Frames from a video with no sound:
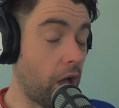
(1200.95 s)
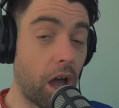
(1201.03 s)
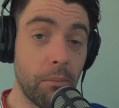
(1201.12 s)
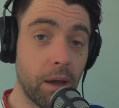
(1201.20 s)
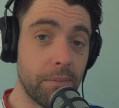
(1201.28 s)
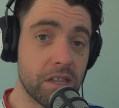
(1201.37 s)

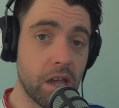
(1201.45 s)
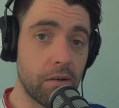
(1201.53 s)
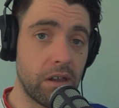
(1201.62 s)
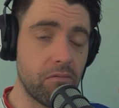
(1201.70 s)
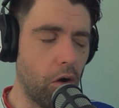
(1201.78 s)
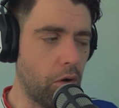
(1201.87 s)
I might be
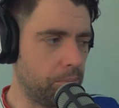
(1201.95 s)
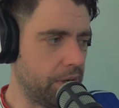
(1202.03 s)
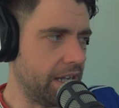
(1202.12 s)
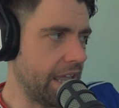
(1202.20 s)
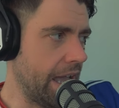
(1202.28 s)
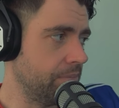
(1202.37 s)
totally wrong,
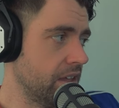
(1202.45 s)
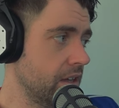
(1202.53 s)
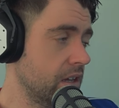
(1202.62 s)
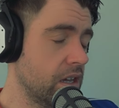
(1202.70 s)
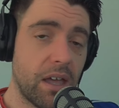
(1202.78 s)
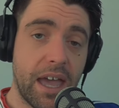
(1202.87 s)
but yeah,
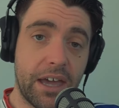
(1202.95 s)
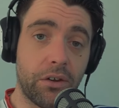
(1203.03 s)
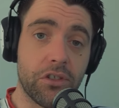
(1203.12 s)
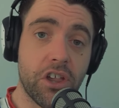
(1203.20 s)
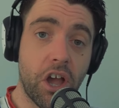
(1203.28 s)
head on to